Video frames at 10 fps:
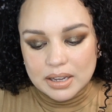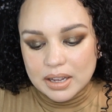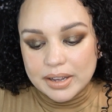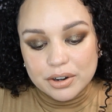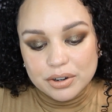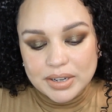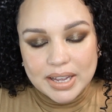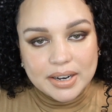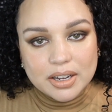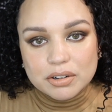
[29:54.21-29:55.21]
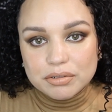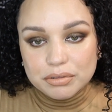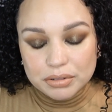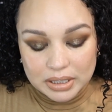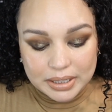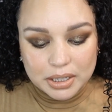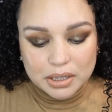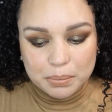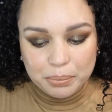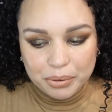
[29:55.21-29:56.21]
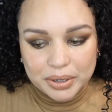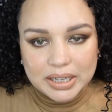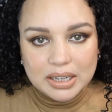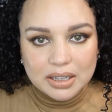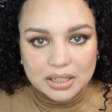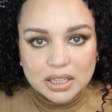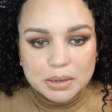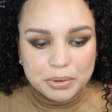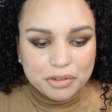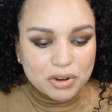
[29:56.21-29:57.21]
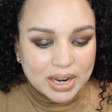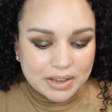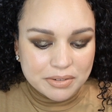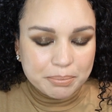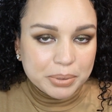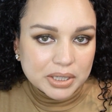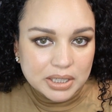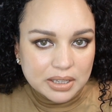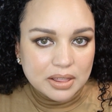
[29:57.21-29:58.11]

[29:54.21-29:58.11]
it created a really pretty look before I even put